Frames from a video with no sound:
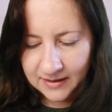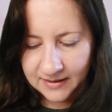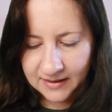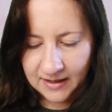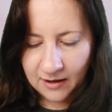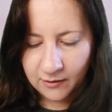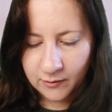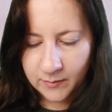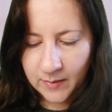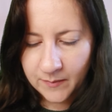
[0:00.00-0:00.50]

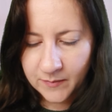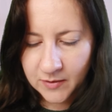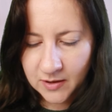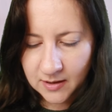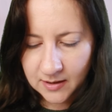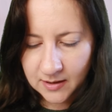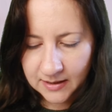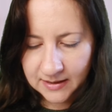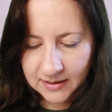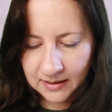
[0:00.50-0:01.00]
Now remember
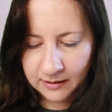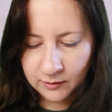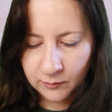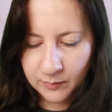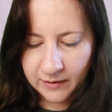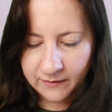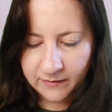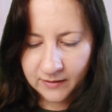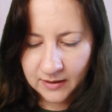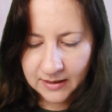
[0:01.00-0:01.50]
that there's a little
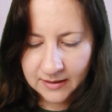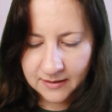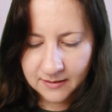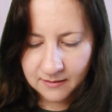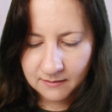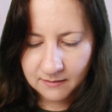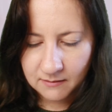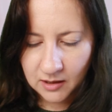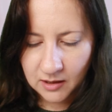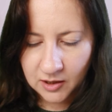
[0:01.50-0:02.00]
bit of
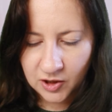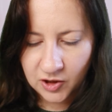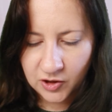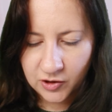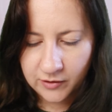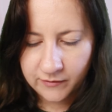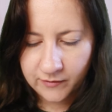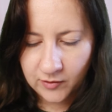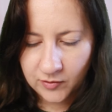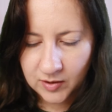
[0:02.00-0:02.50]
a
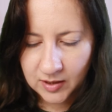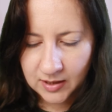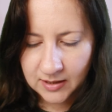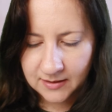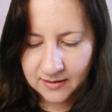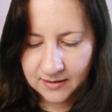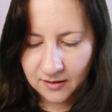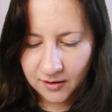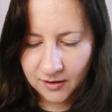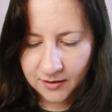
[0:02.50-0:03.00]
curve on the
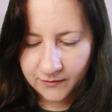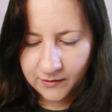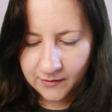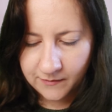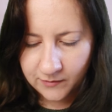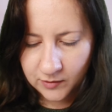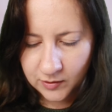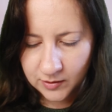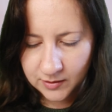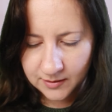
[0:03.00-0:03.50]
inside of the
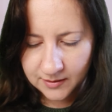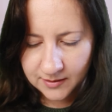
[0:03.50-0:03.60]
foot,